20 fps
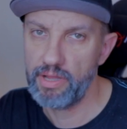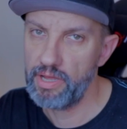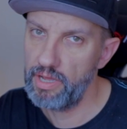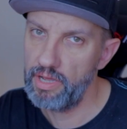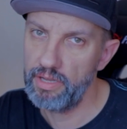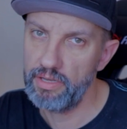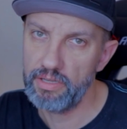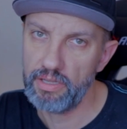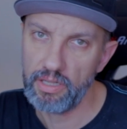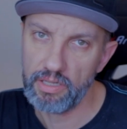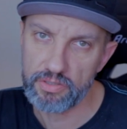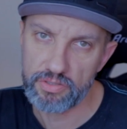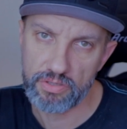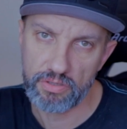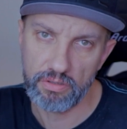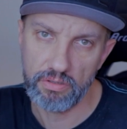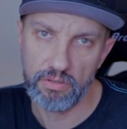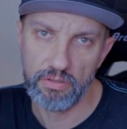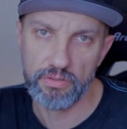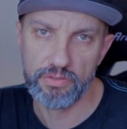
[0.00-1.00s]
and
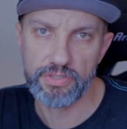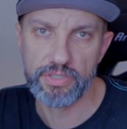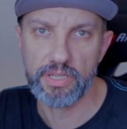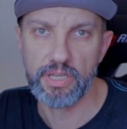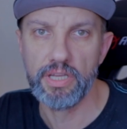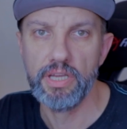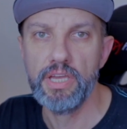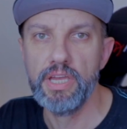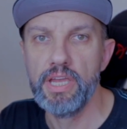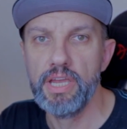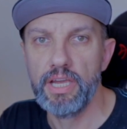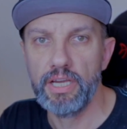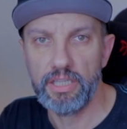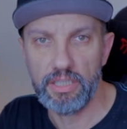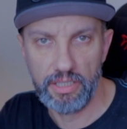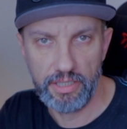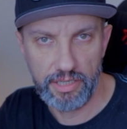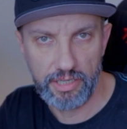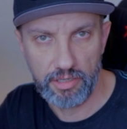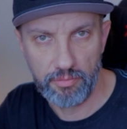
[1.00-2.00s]
also on the
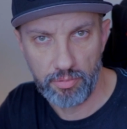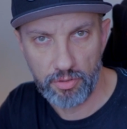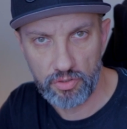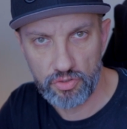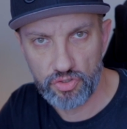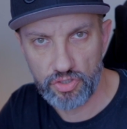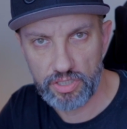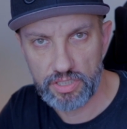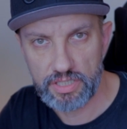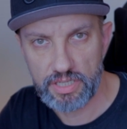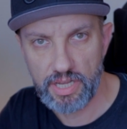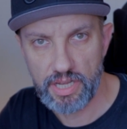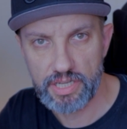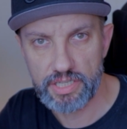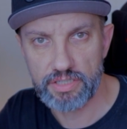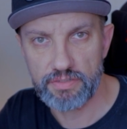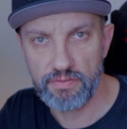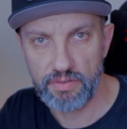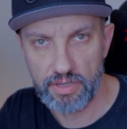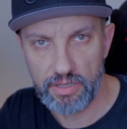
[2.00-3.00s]
client projects
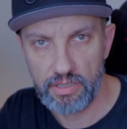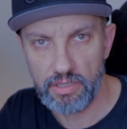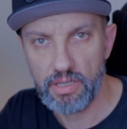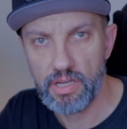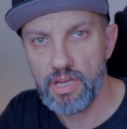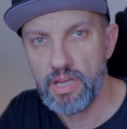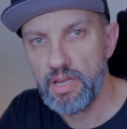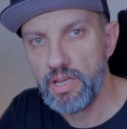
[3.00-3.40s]
as well.